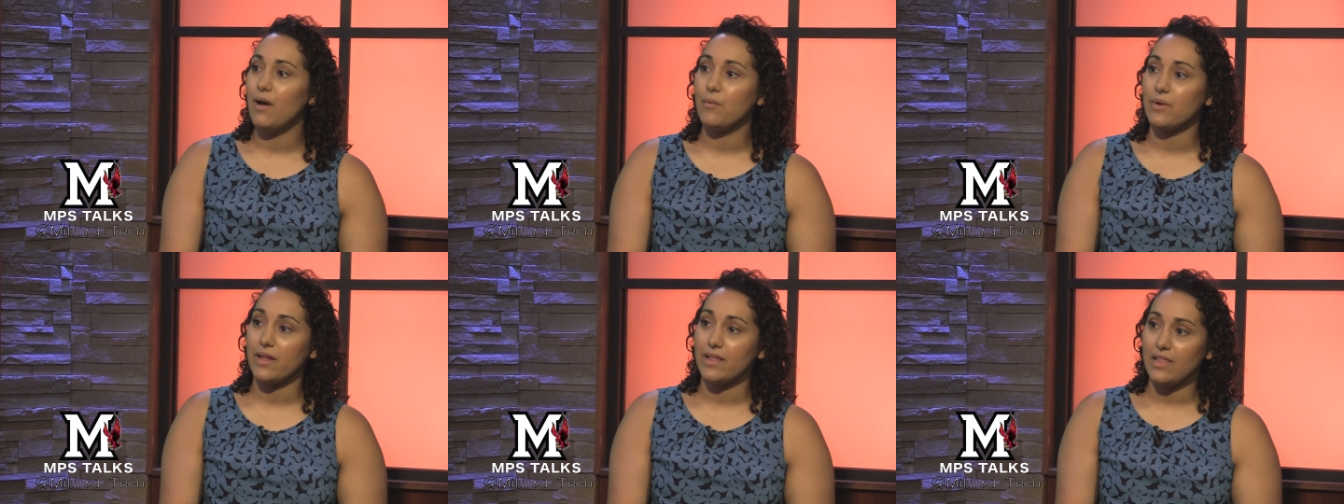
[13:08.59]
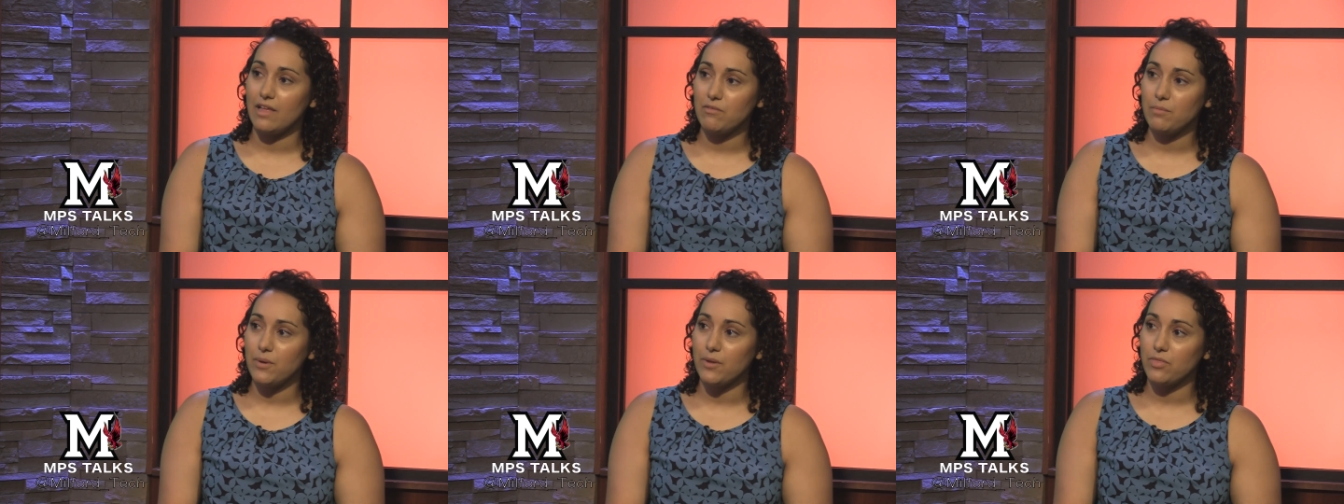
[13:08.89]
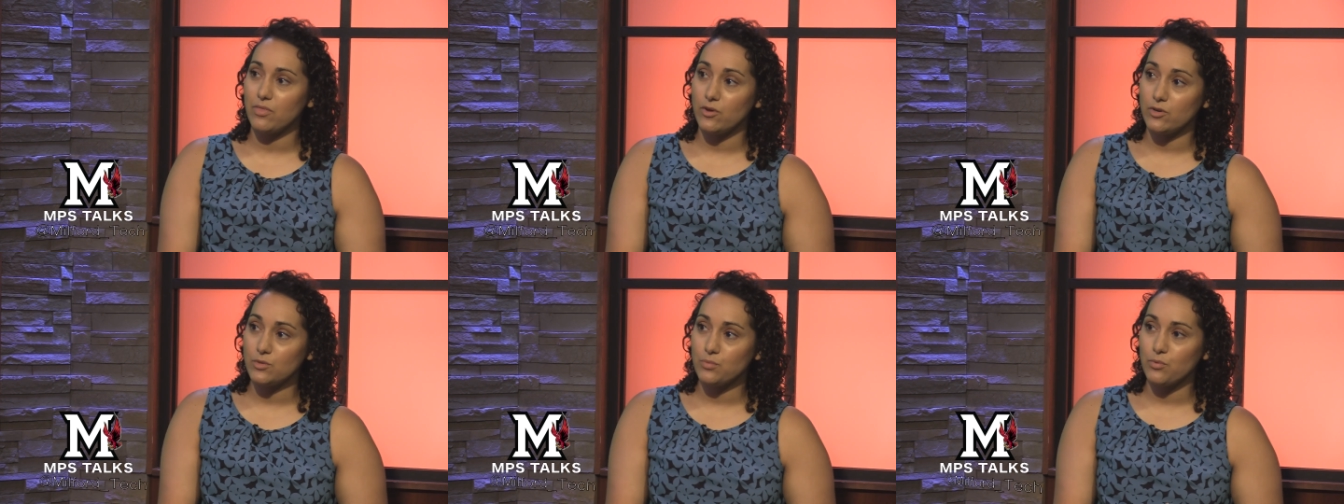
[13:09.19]
and what I love
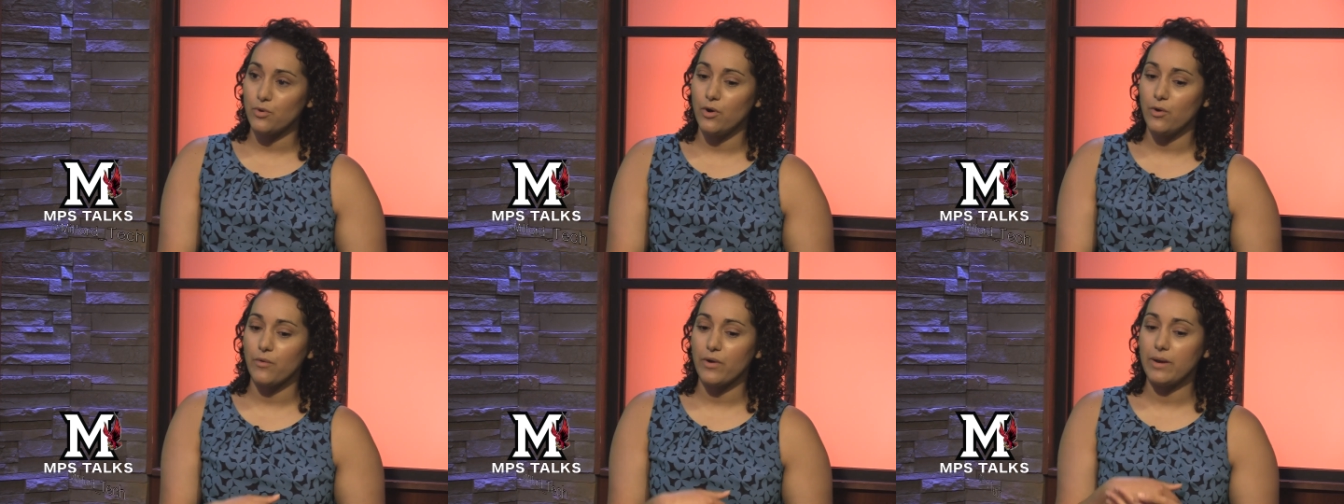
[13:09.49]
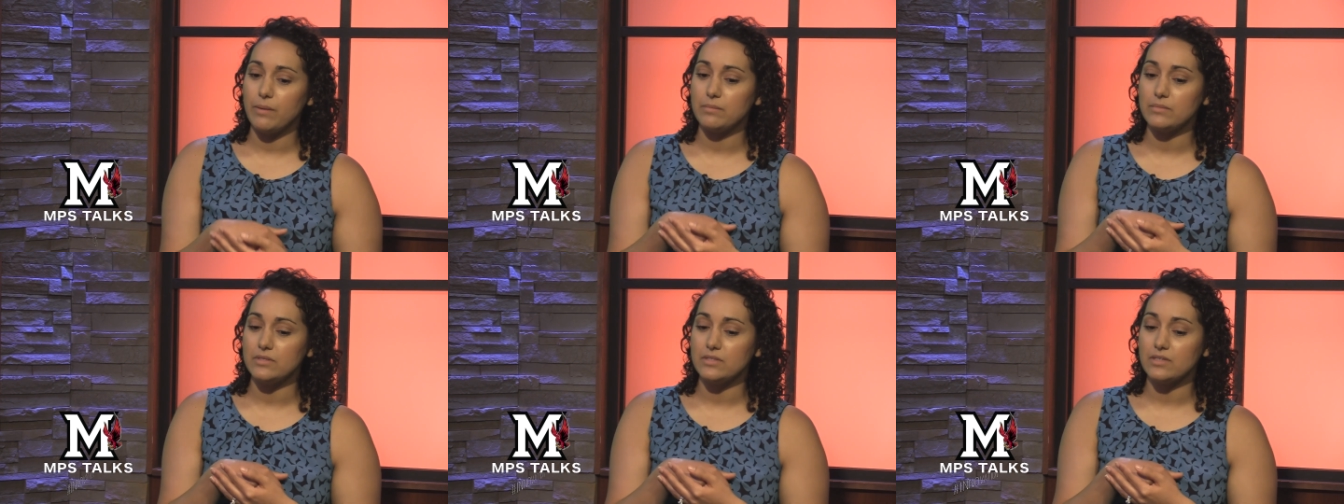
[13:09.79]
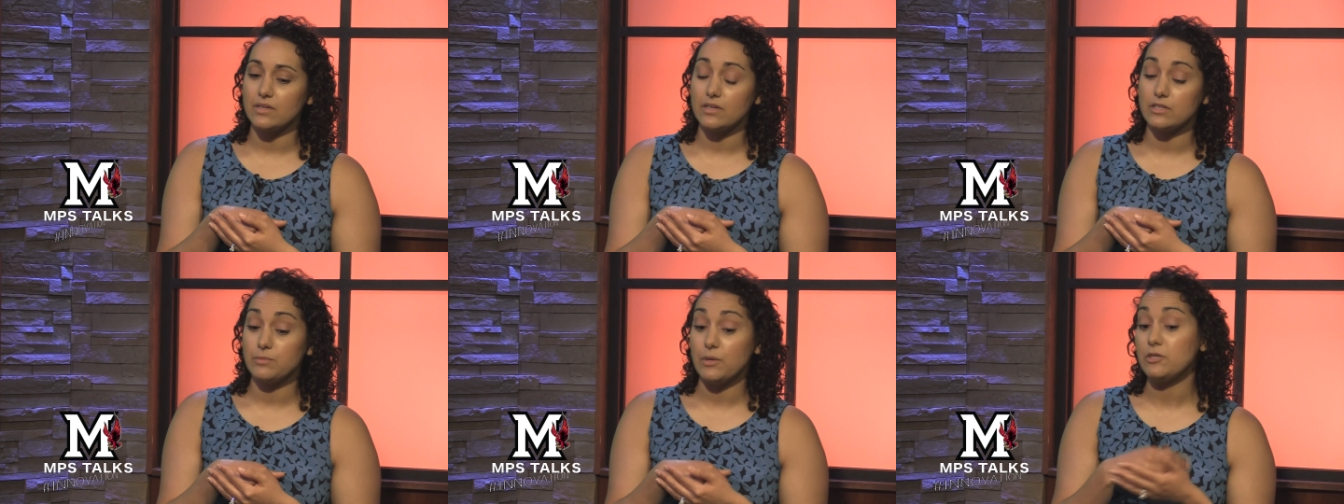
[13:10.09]
about those
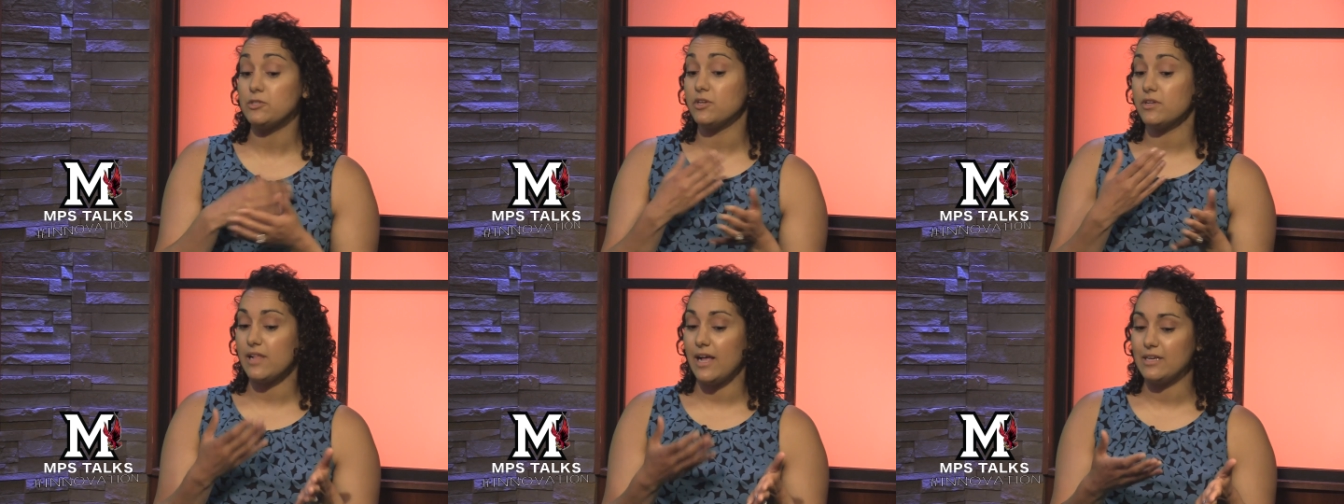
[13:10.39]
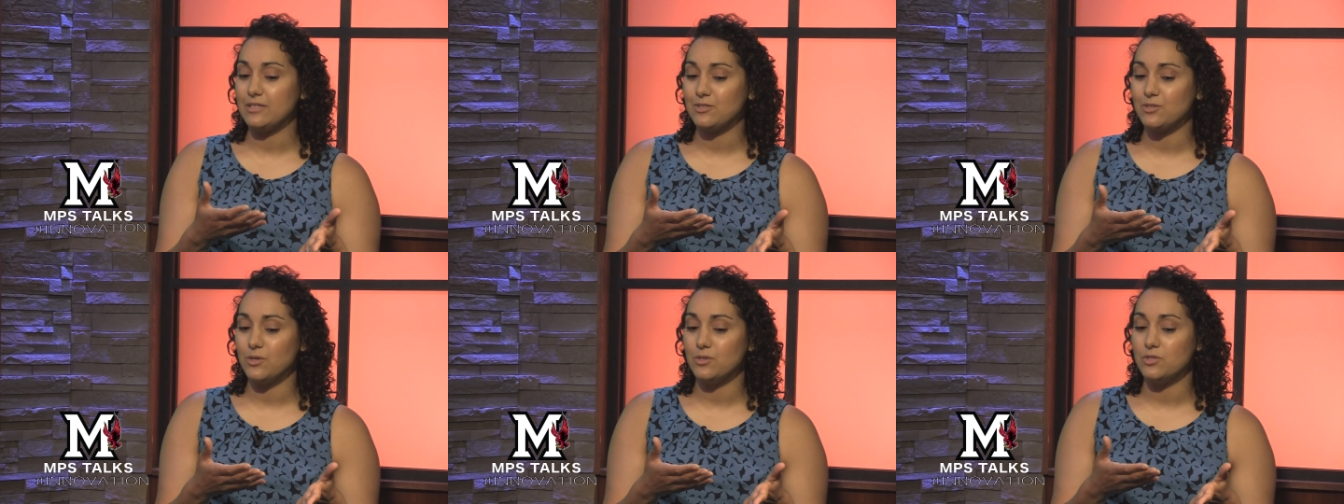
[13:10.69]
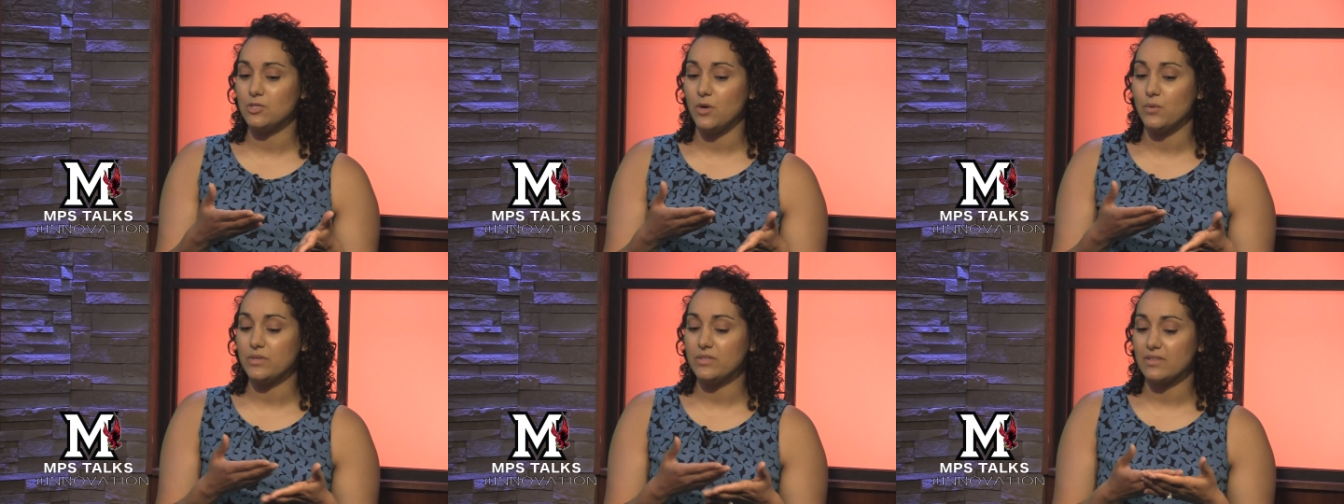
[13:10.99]
programs, especially Class
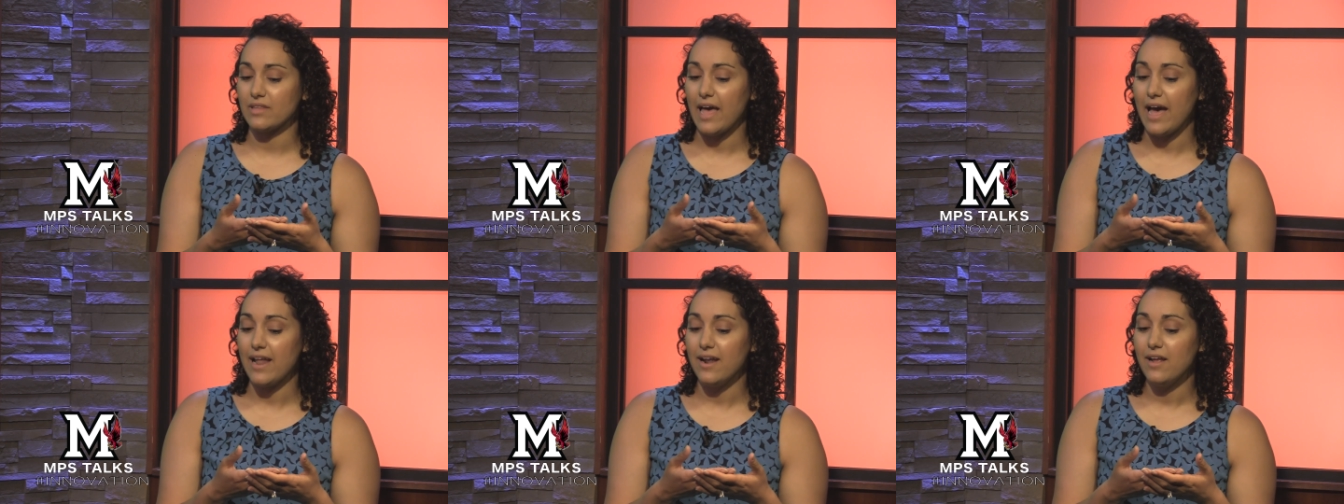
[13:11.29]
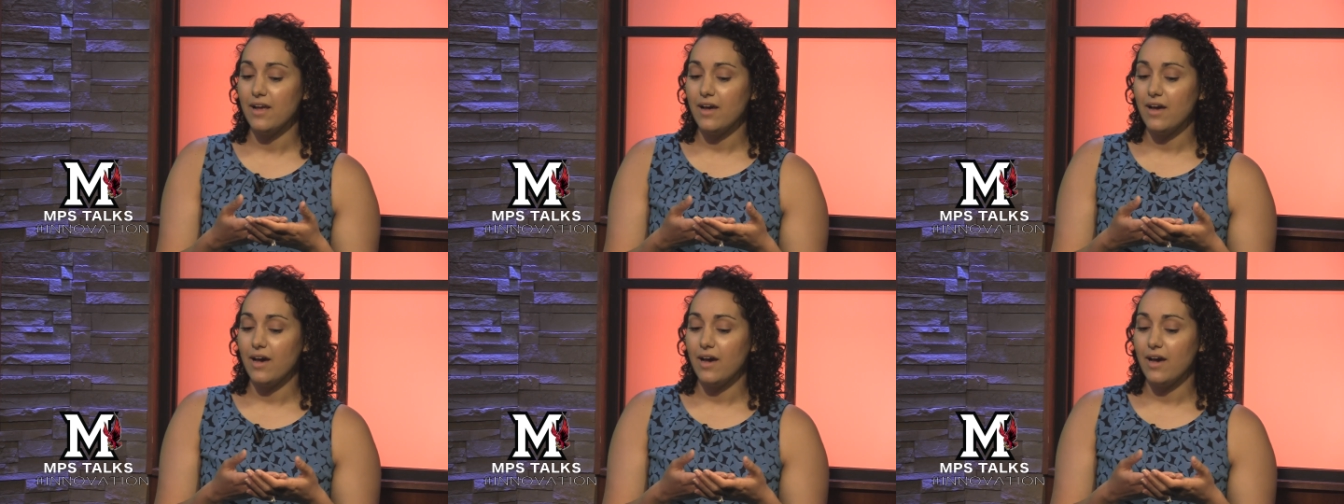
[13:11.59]
Dojo, is that